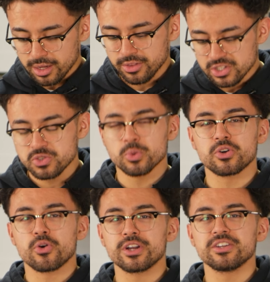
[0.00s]
This is
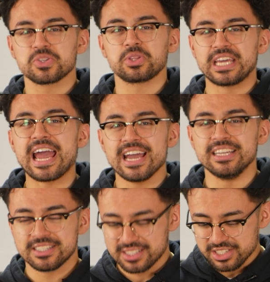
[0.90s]
what Gordon does with the
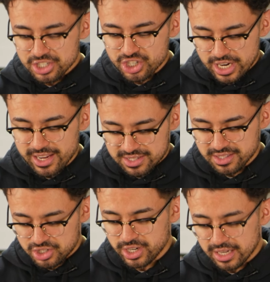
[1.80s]
eggs. He just shakes
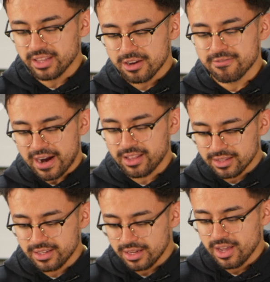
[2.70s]
the chicken in there
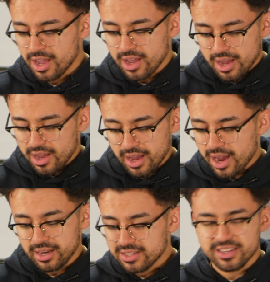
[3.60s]
violently,
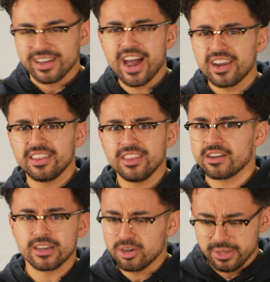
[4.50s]
and he's like, hide it in
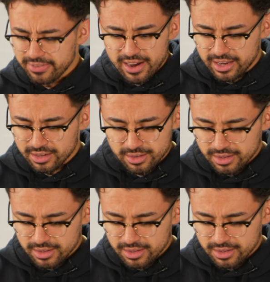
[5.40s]
there, it'll be fine.